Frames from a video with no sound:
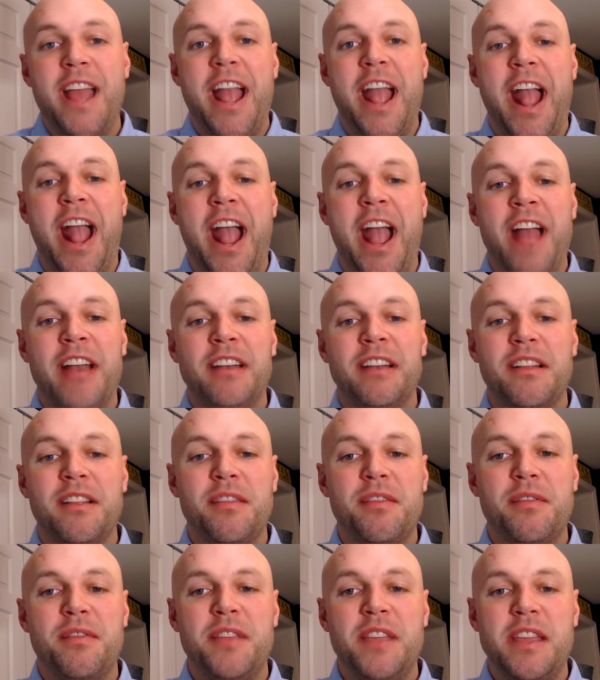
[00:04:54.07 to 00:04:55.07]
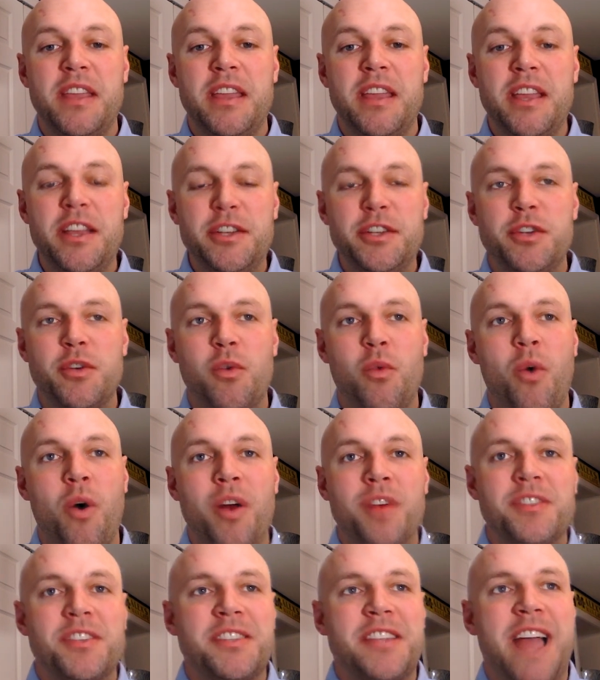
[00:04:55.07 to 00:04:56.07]
And the issue
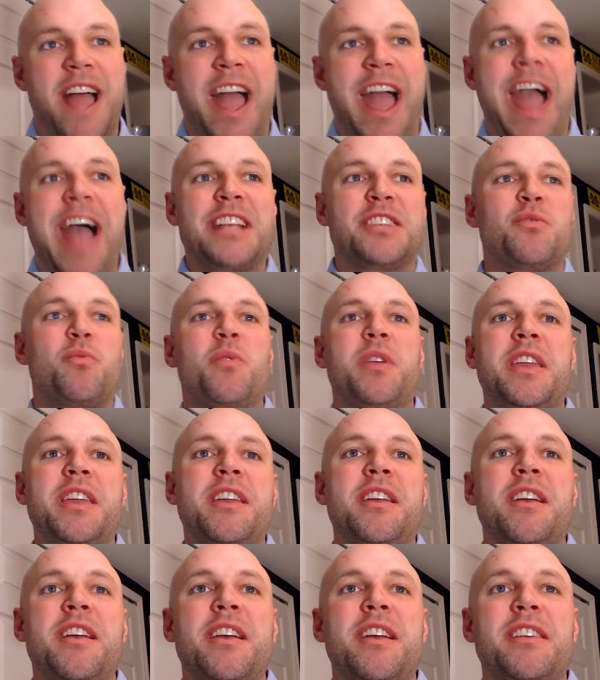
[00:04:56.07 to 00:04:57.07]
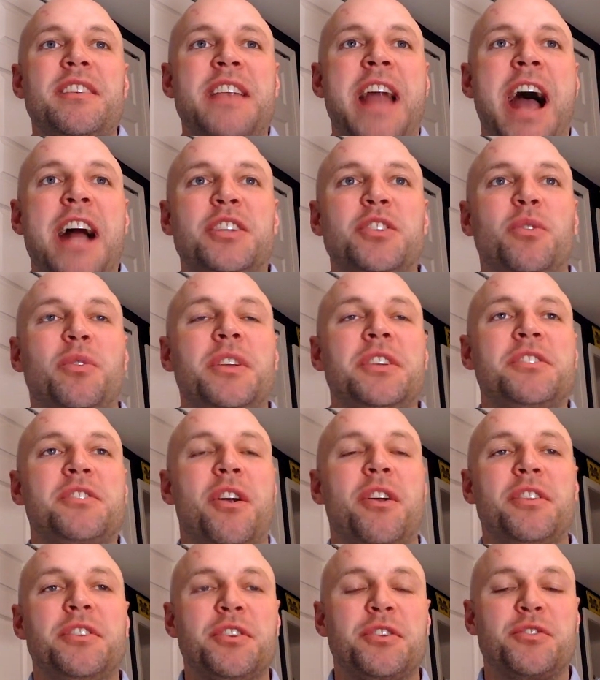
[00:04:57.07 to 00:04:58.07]
is that as we naturally
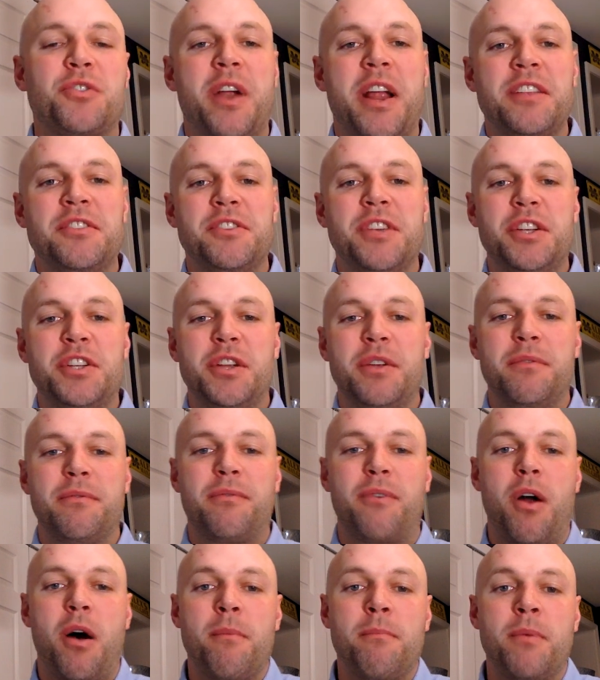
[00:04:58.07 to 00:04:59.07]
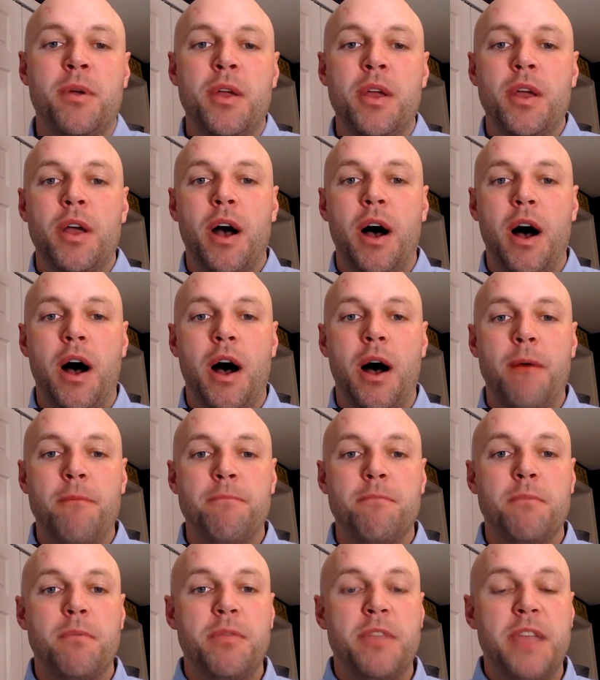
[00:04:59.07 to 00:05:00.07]
started to transition from
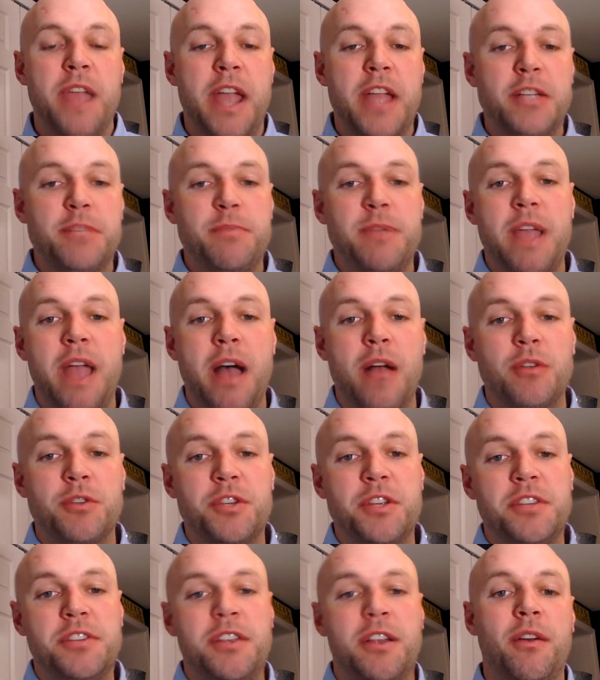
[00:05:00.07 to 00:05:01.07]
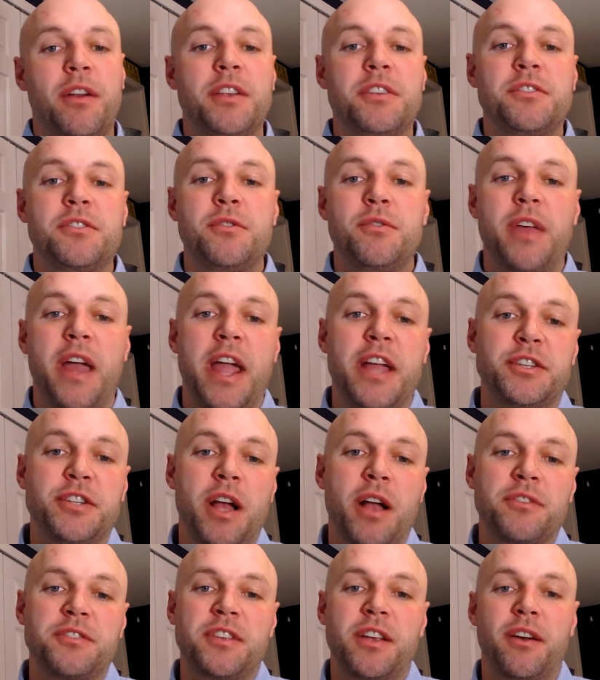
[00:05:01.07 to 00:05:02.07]
the HBLG series to the
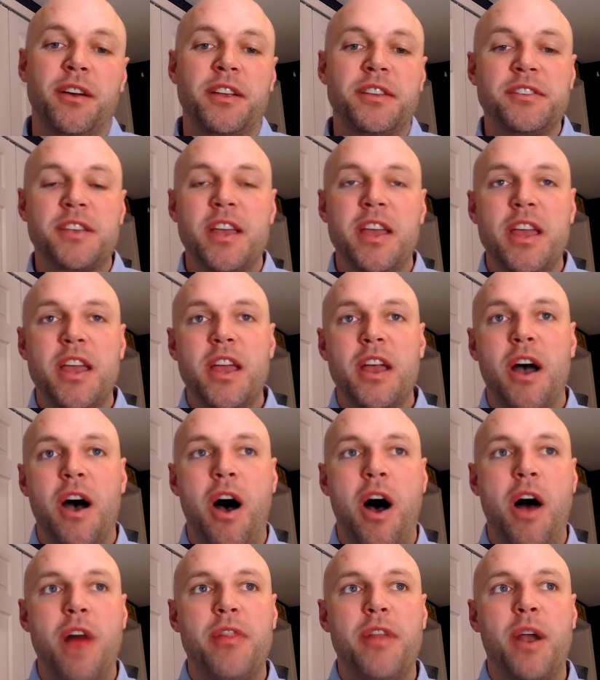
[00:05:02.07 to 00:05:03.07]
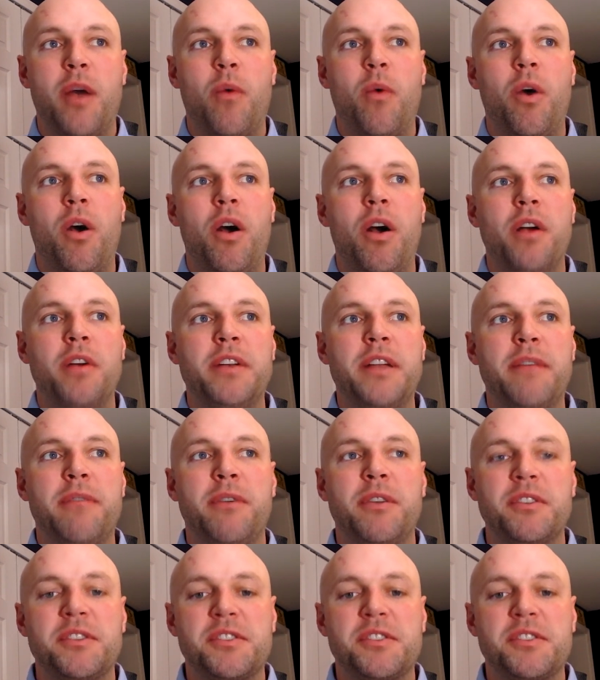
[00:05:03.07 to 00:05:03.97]
HL series, there were different